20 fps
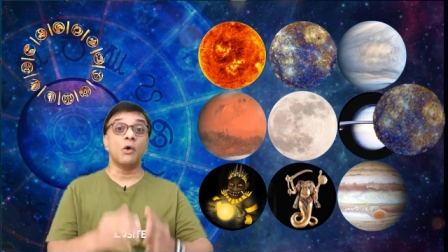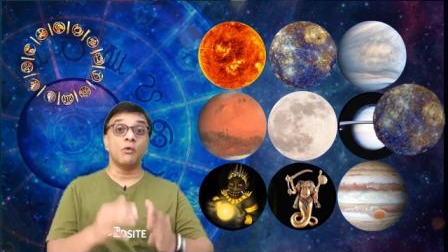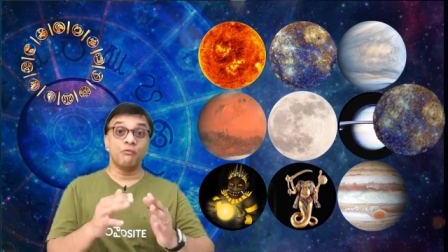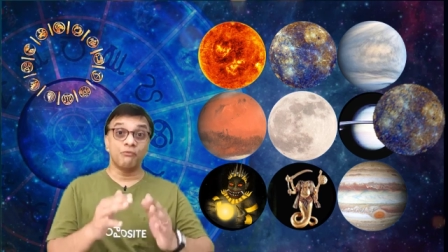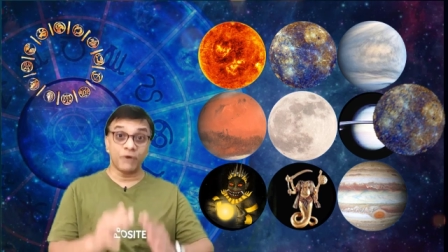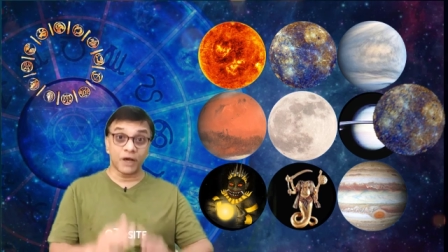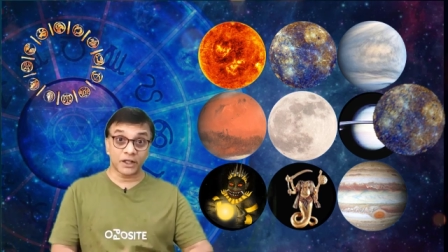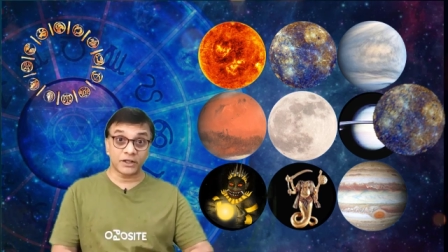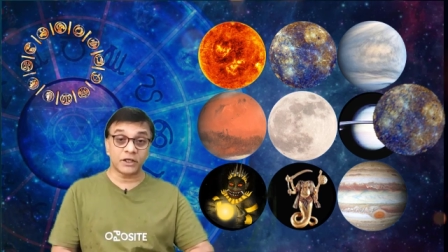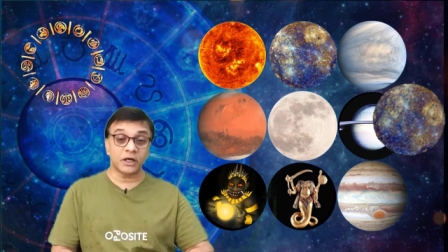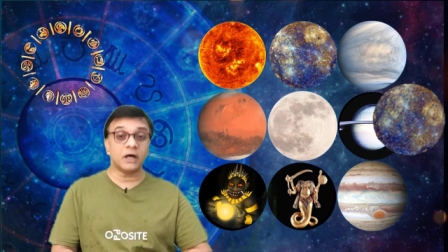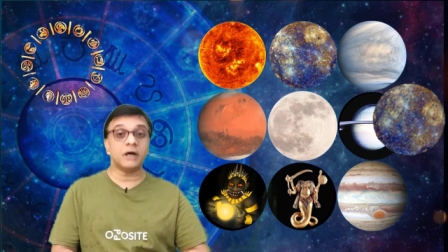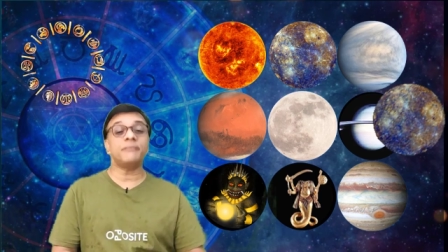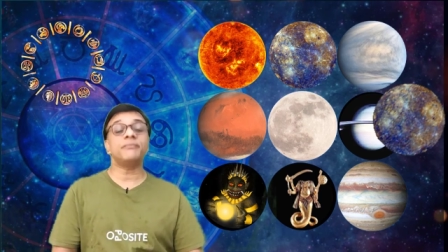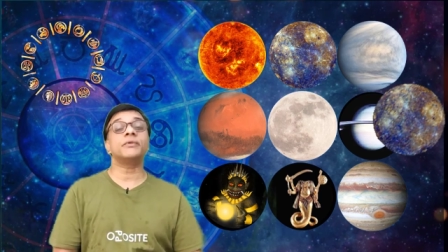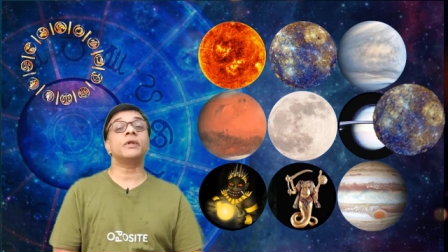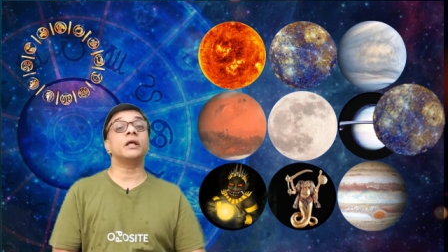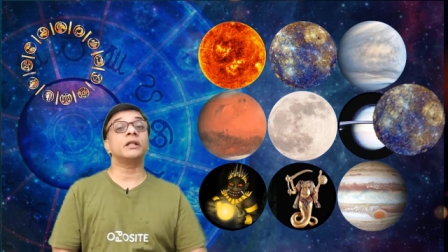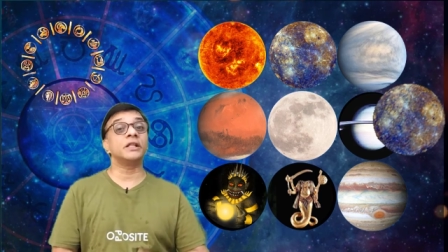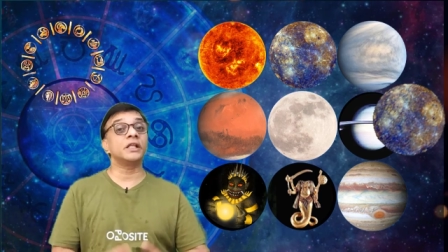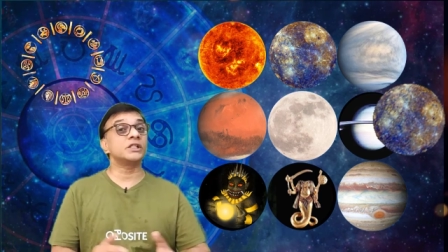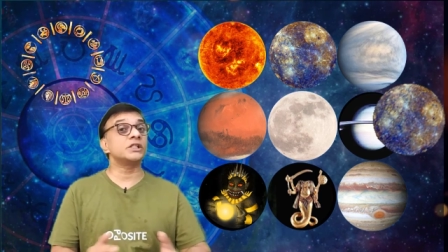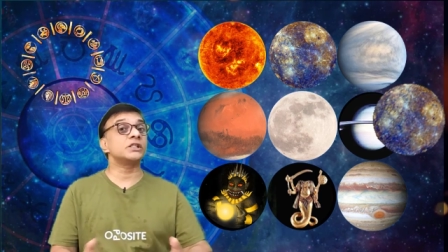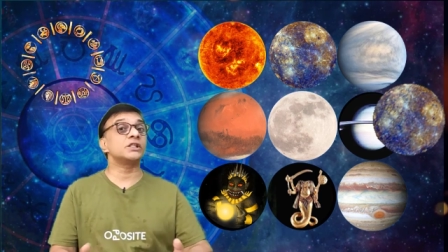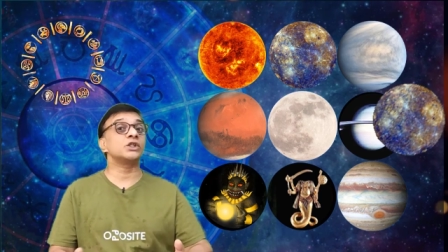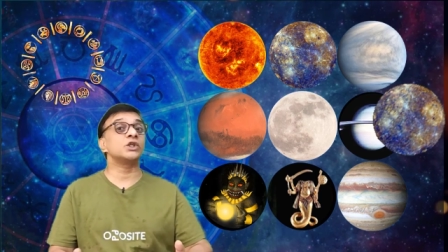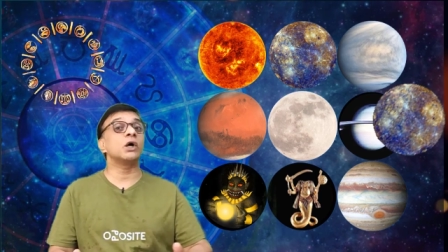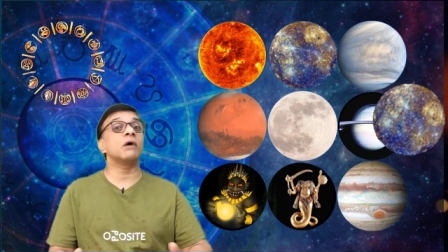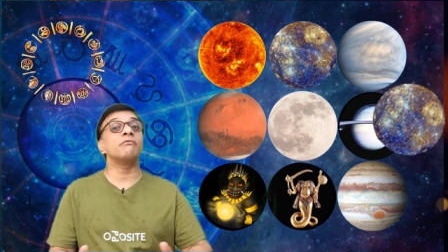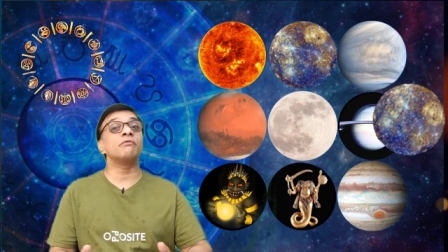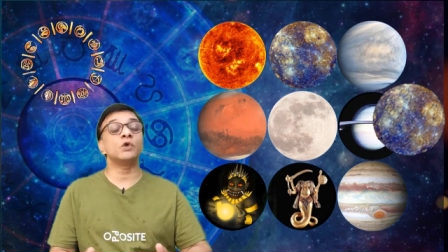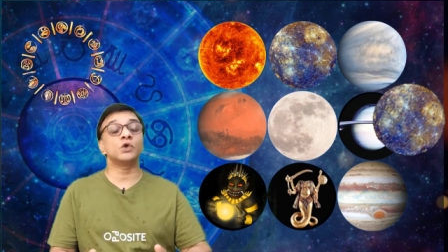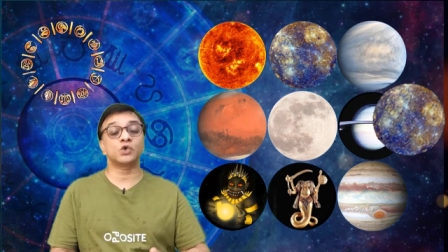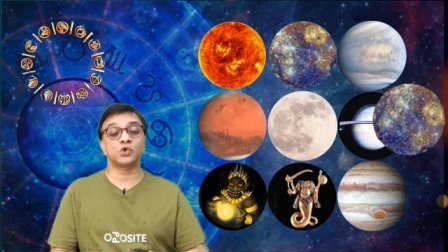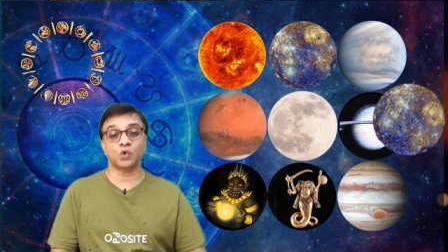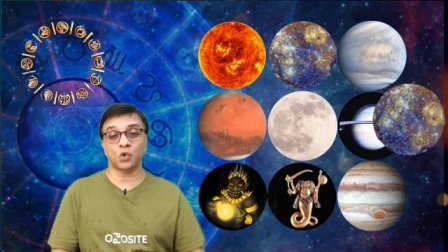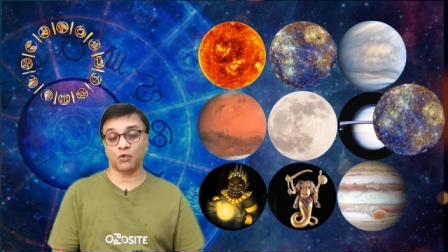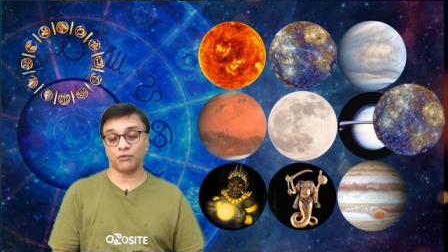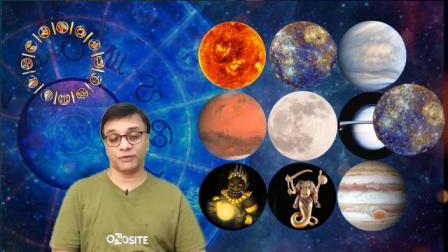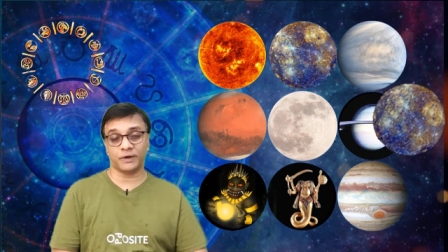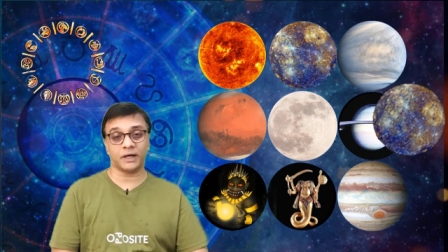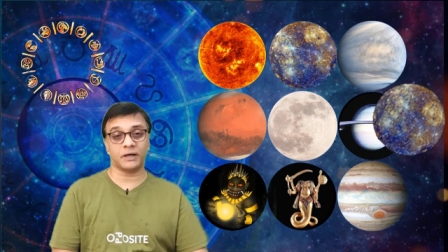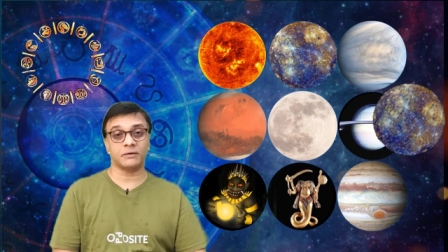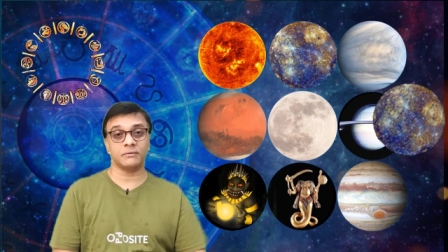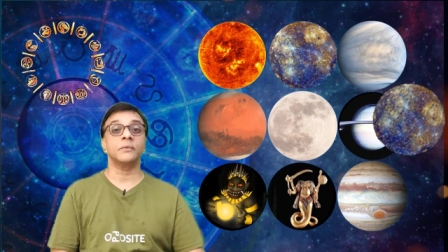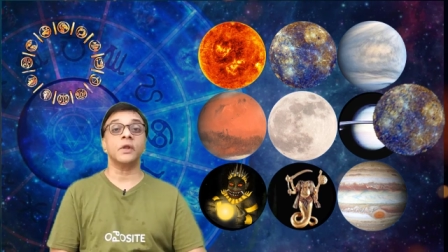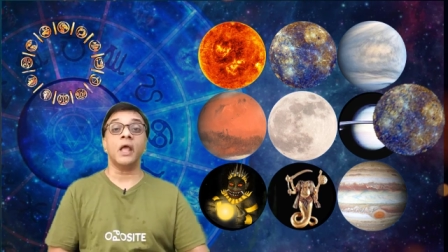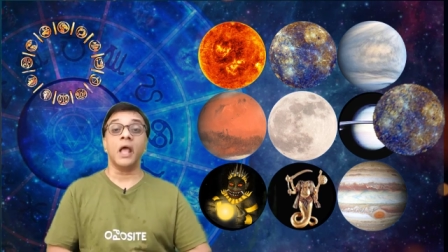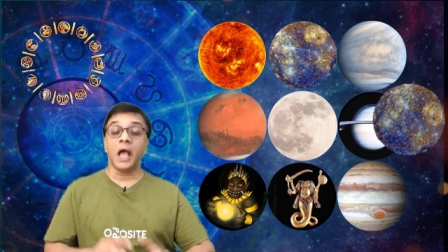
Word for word: whether this has served you so far.